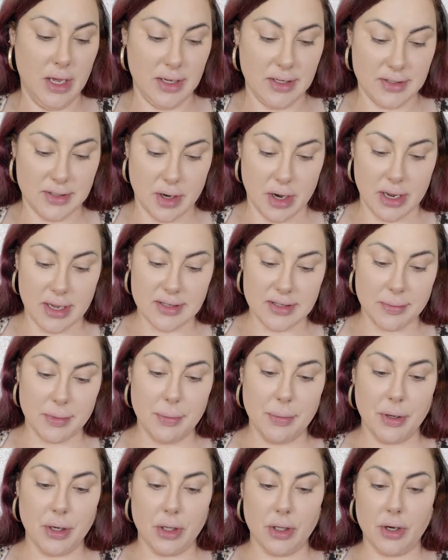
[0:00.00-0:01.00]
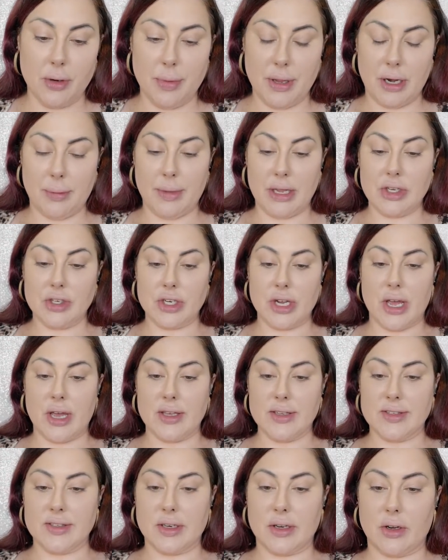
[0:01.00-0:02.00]
Sorry, guys. I'm going to put a little bit on my
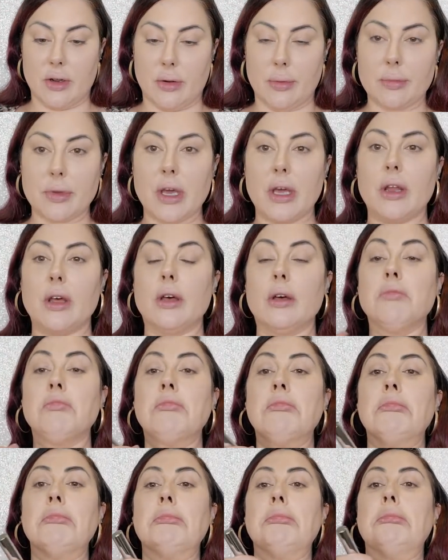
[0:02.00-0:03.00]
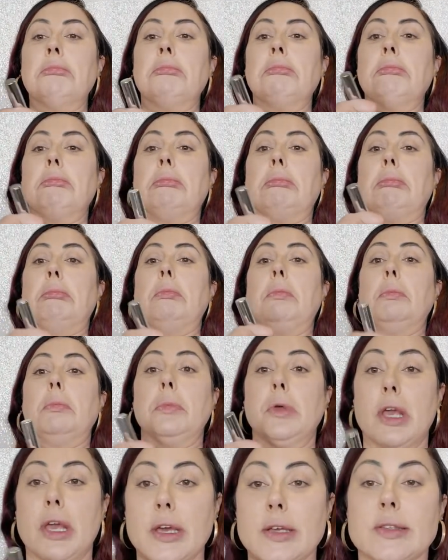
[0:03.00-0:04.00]
chest. I know I'm kind of
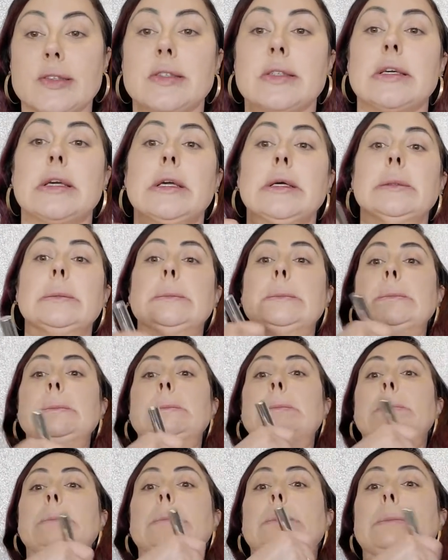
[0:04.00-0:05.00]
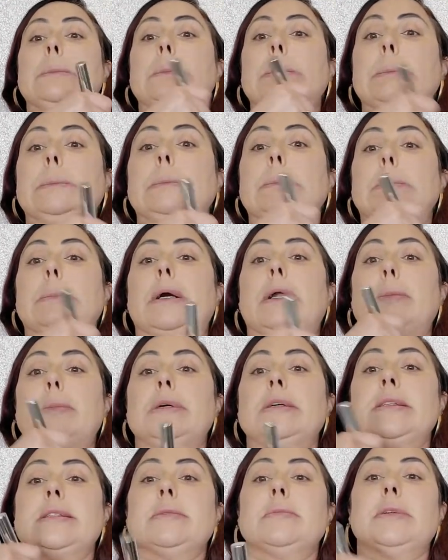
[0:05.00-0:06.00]
can't see, but I'm
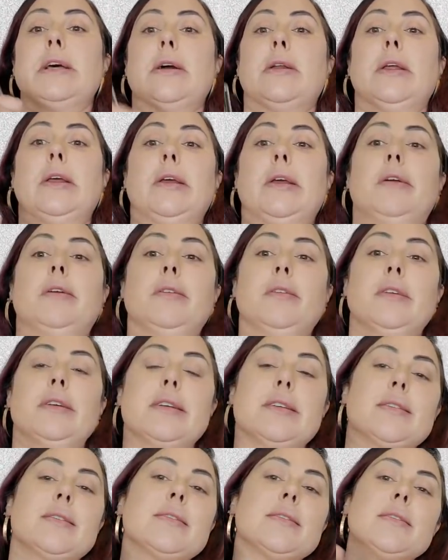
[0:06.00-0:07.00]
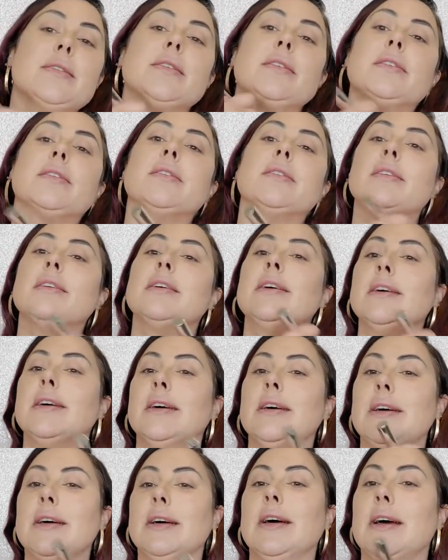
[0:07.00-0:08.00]
putting some down here because
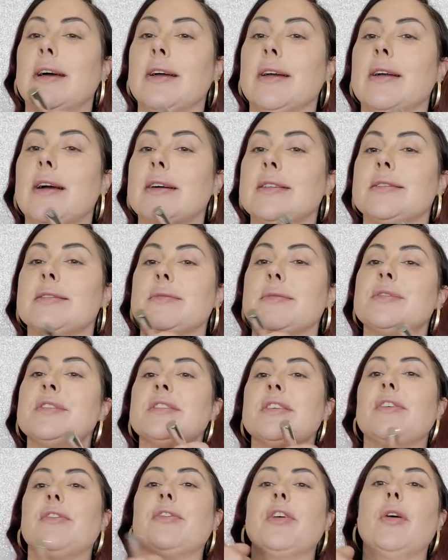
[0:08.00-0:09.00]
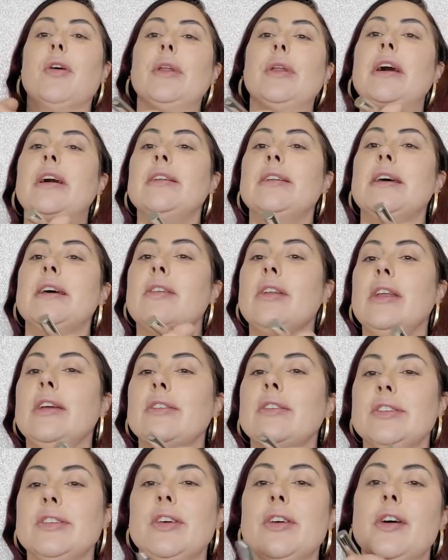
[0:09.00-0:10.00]
got some stuff going on down here
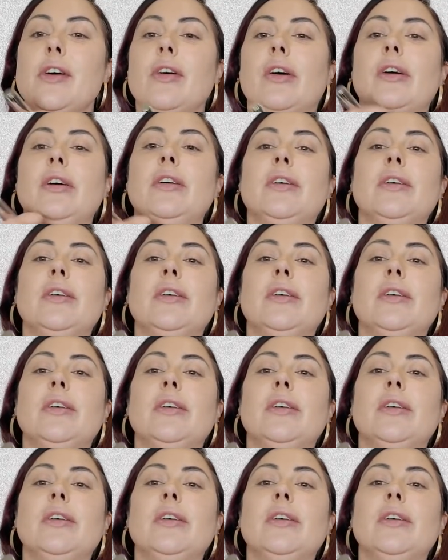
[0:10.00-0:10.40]
too.